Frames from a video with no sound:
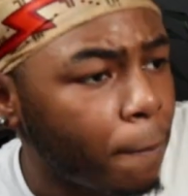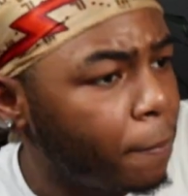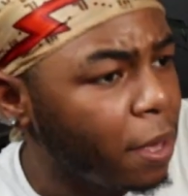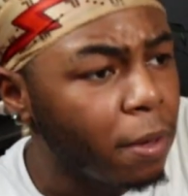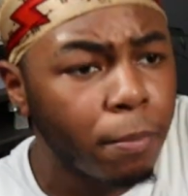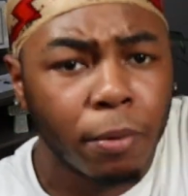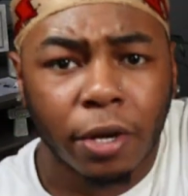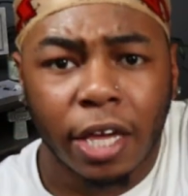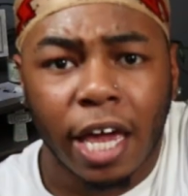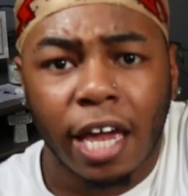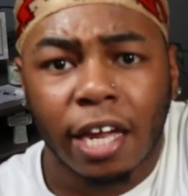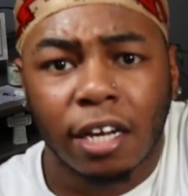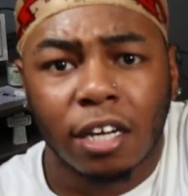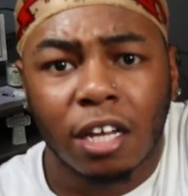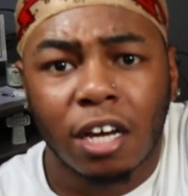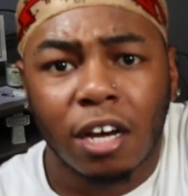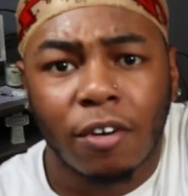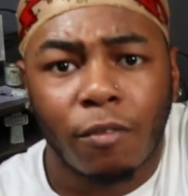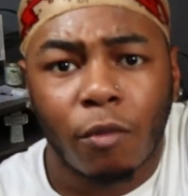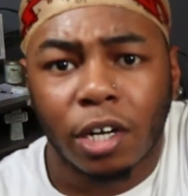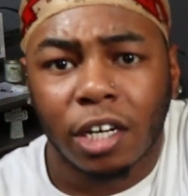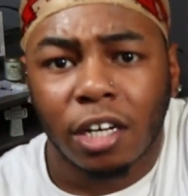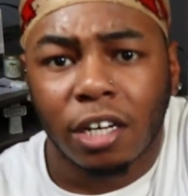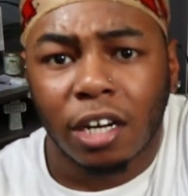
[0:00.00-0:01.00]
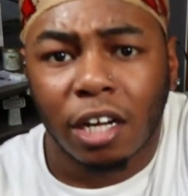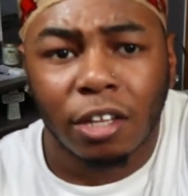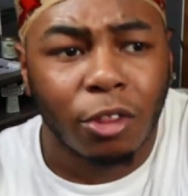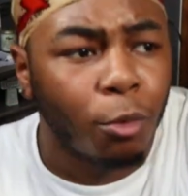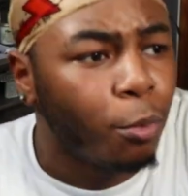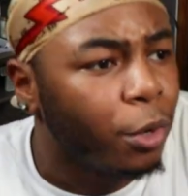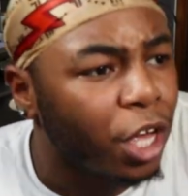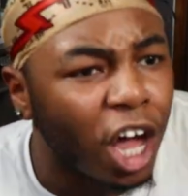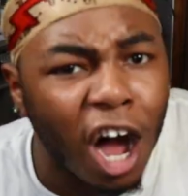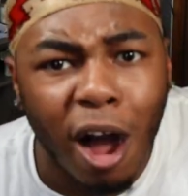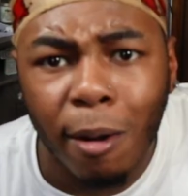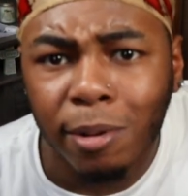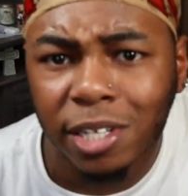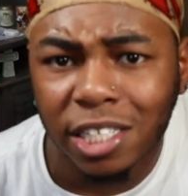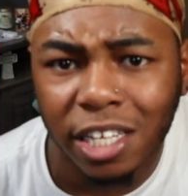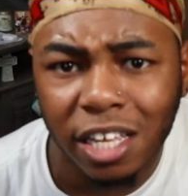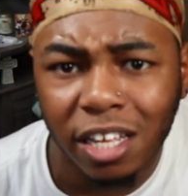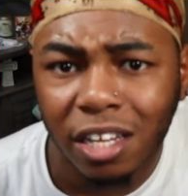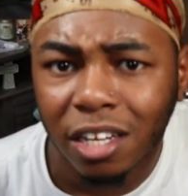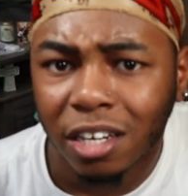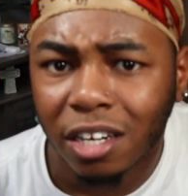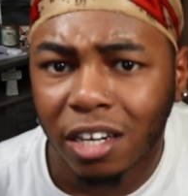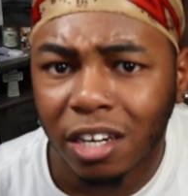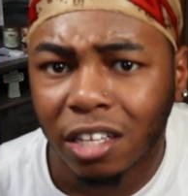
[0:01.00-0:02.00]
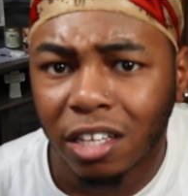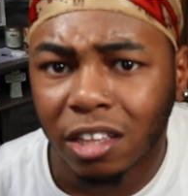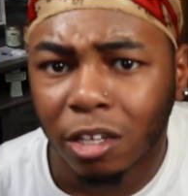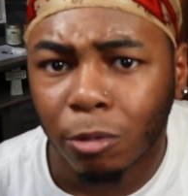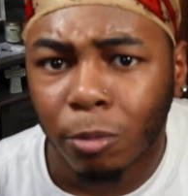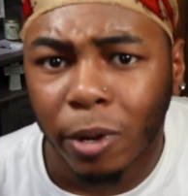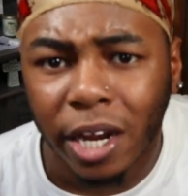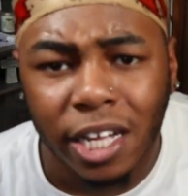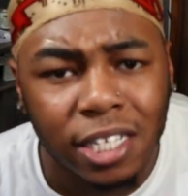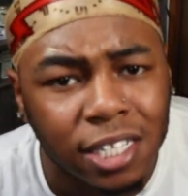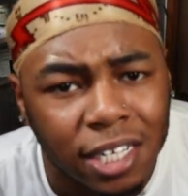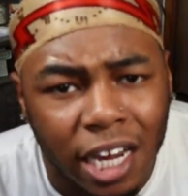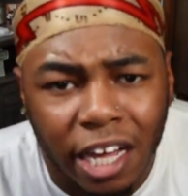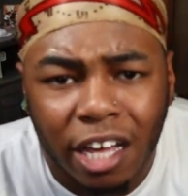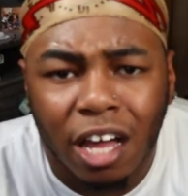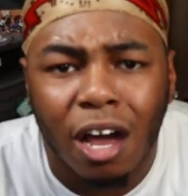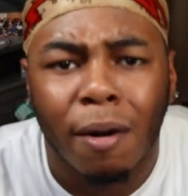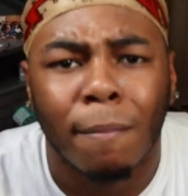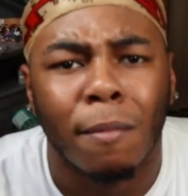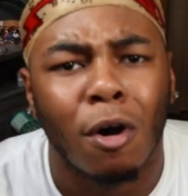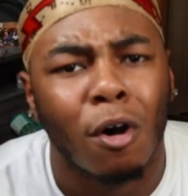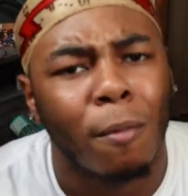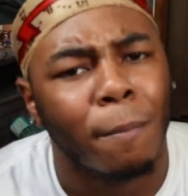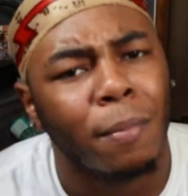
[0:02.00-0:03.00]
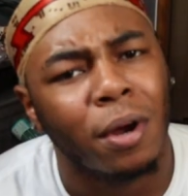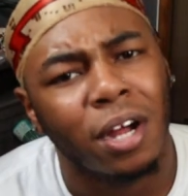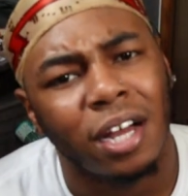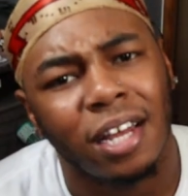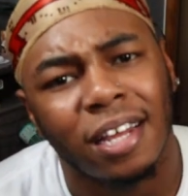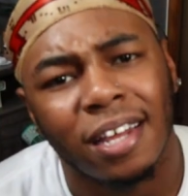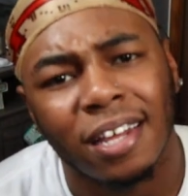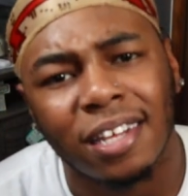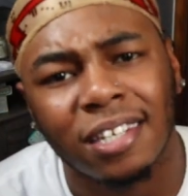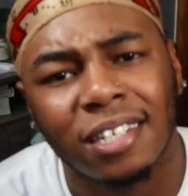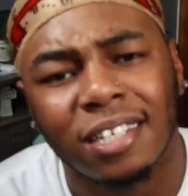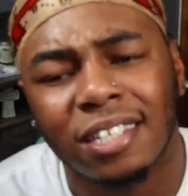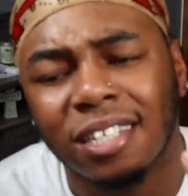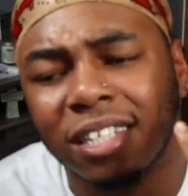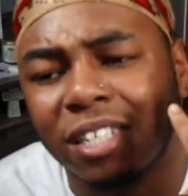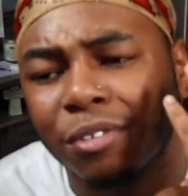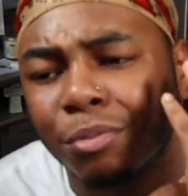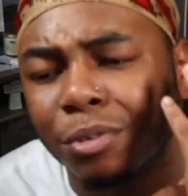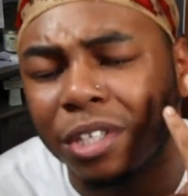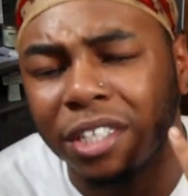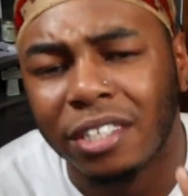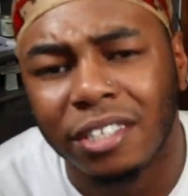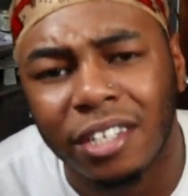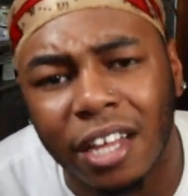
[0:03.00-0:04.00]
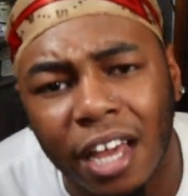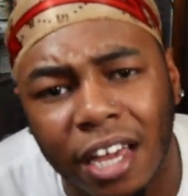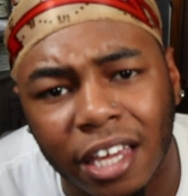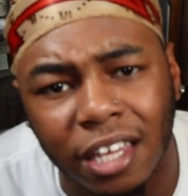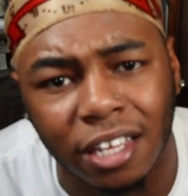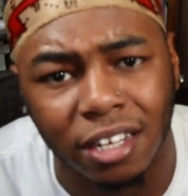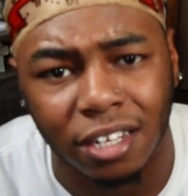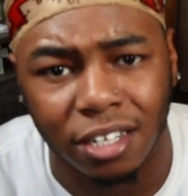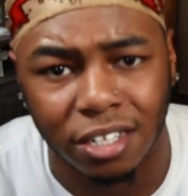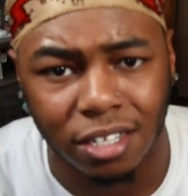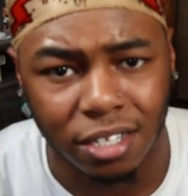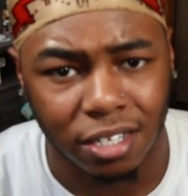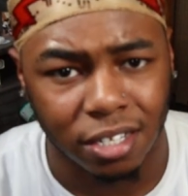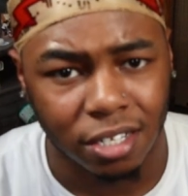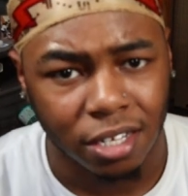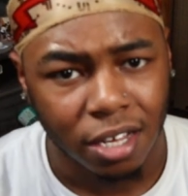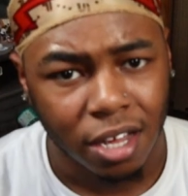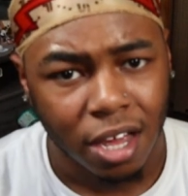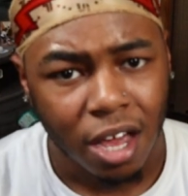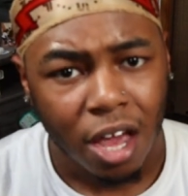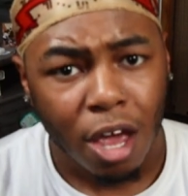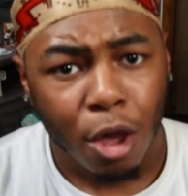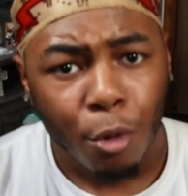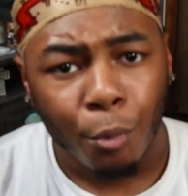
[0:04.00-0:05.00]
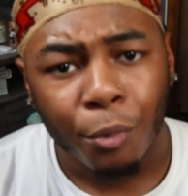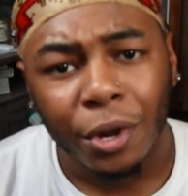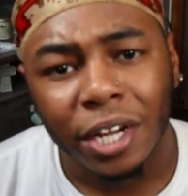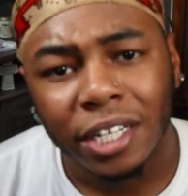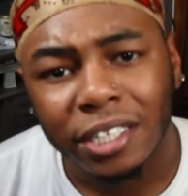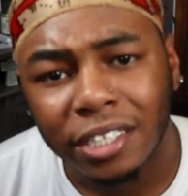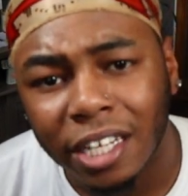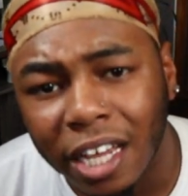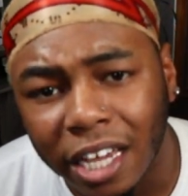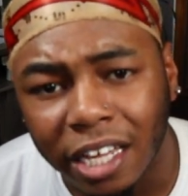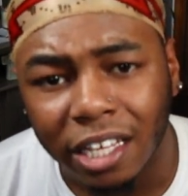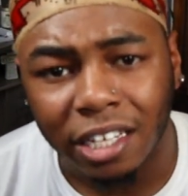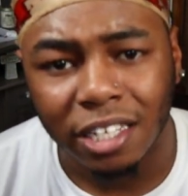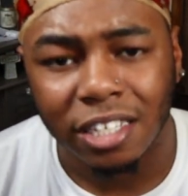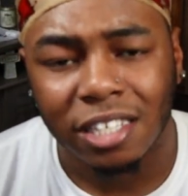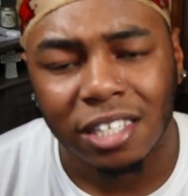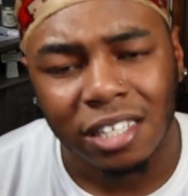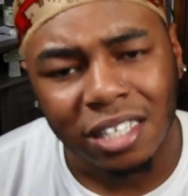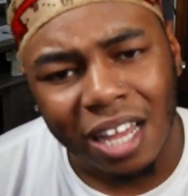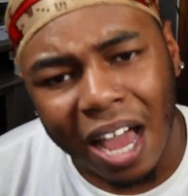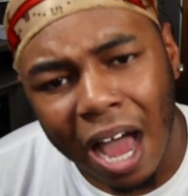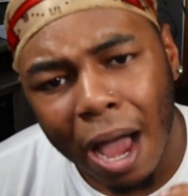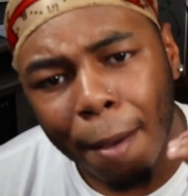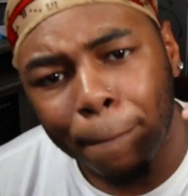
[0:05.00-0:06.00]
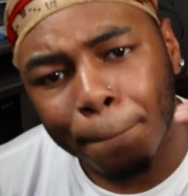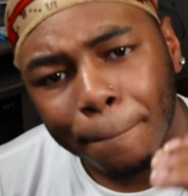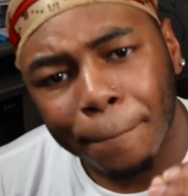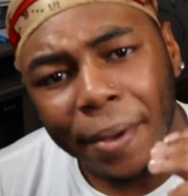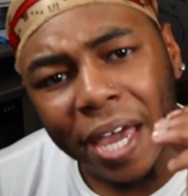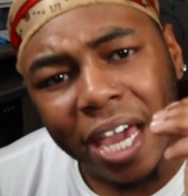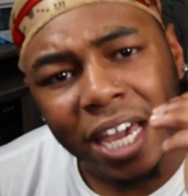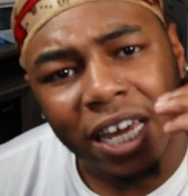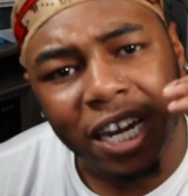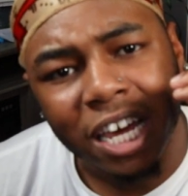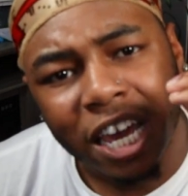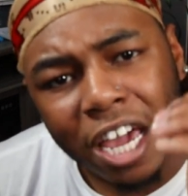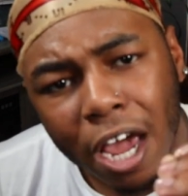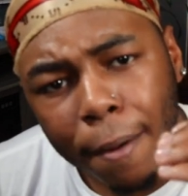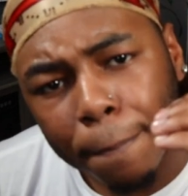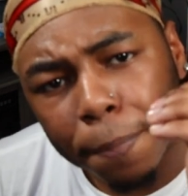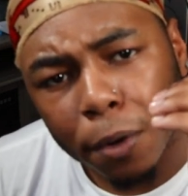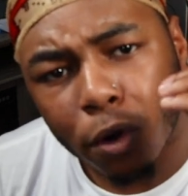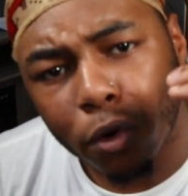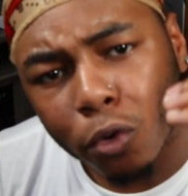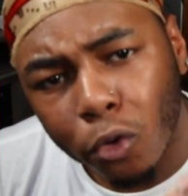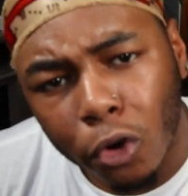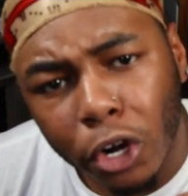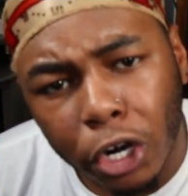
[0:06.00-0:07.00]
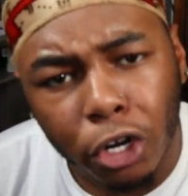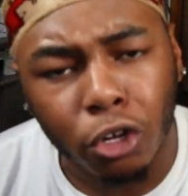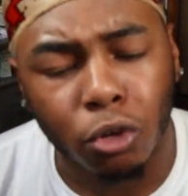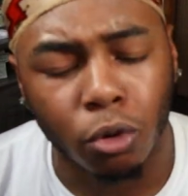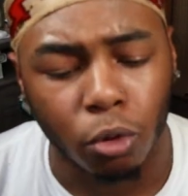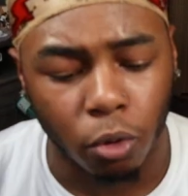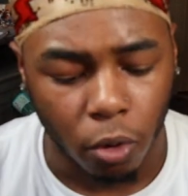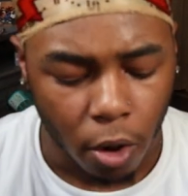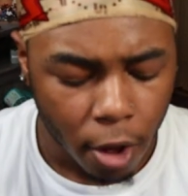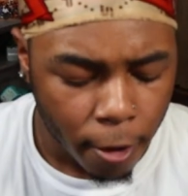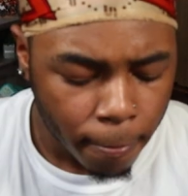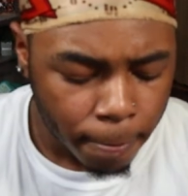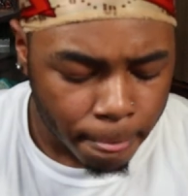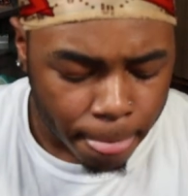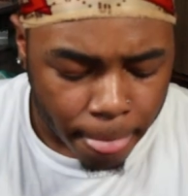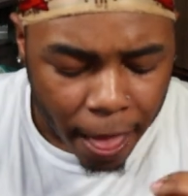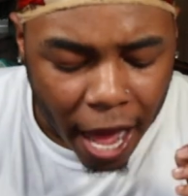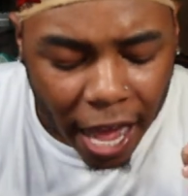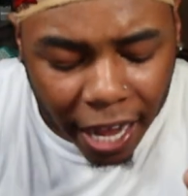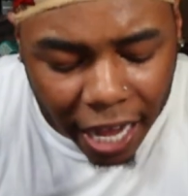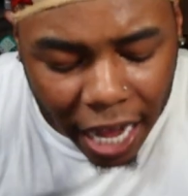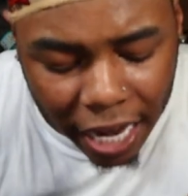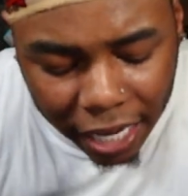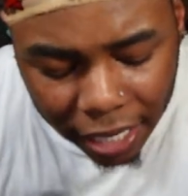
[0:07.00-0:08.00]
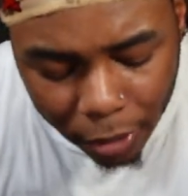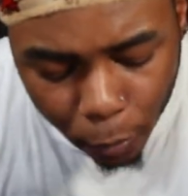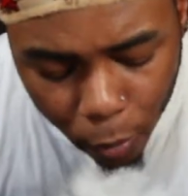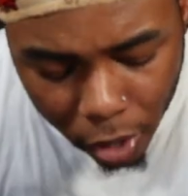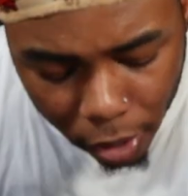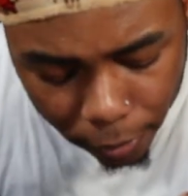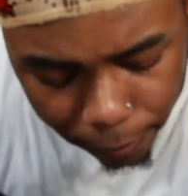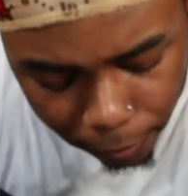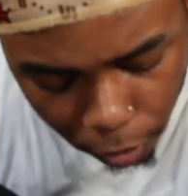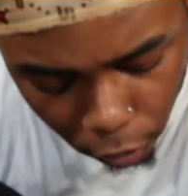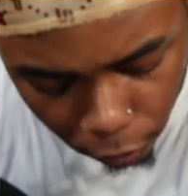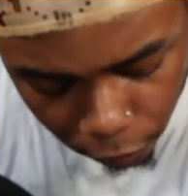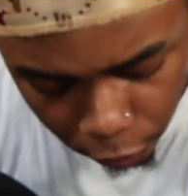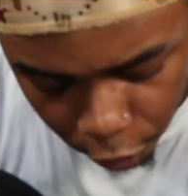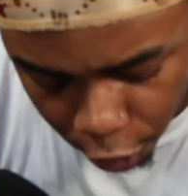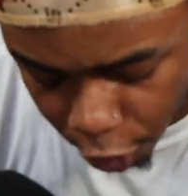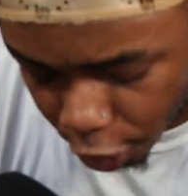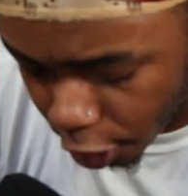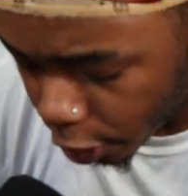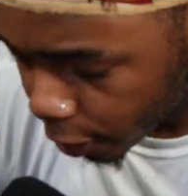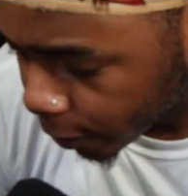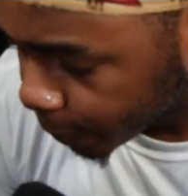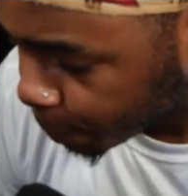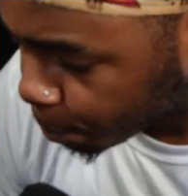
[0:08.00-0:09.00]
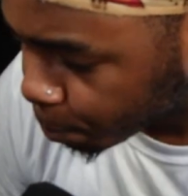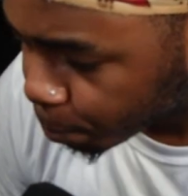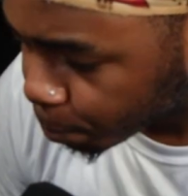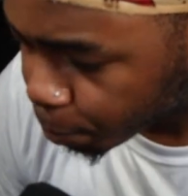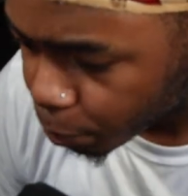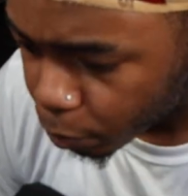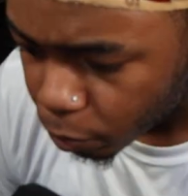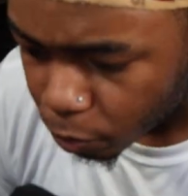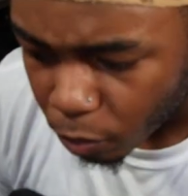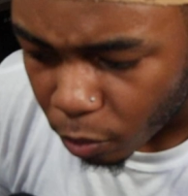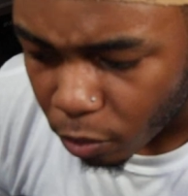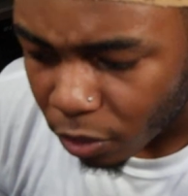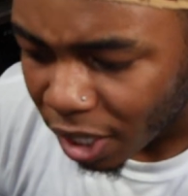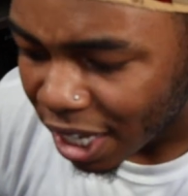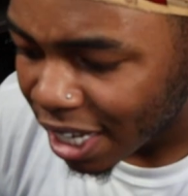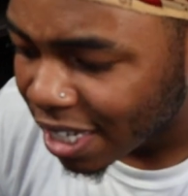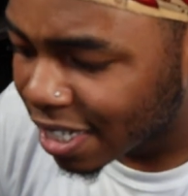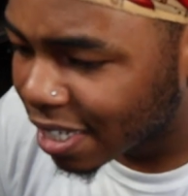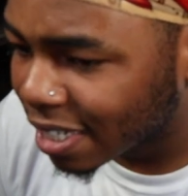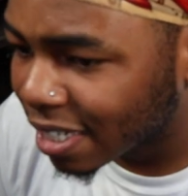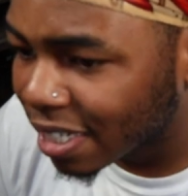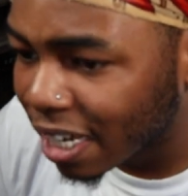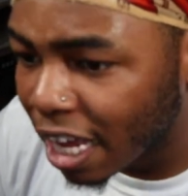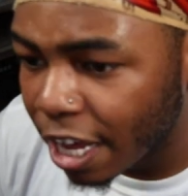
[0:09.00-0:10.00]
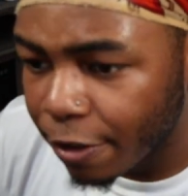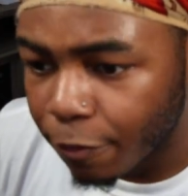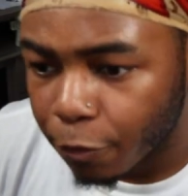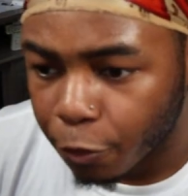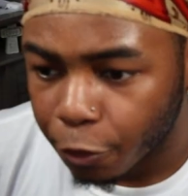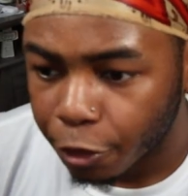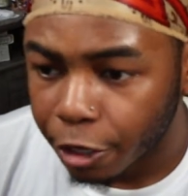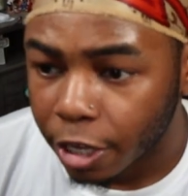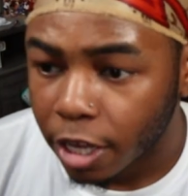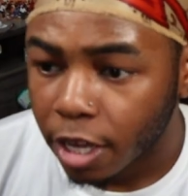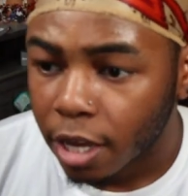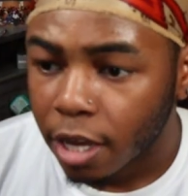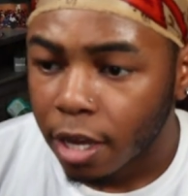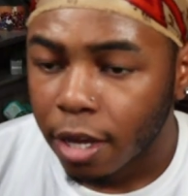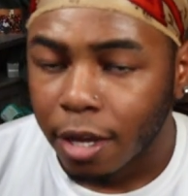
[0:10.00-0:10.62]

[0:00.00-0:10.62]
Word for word: out, people can't love one another, we always killing another race. Like, come on, bro. It's just ridiculous. Ridiculous. Stop being hypocritical. I got one more for y'all. Slavery.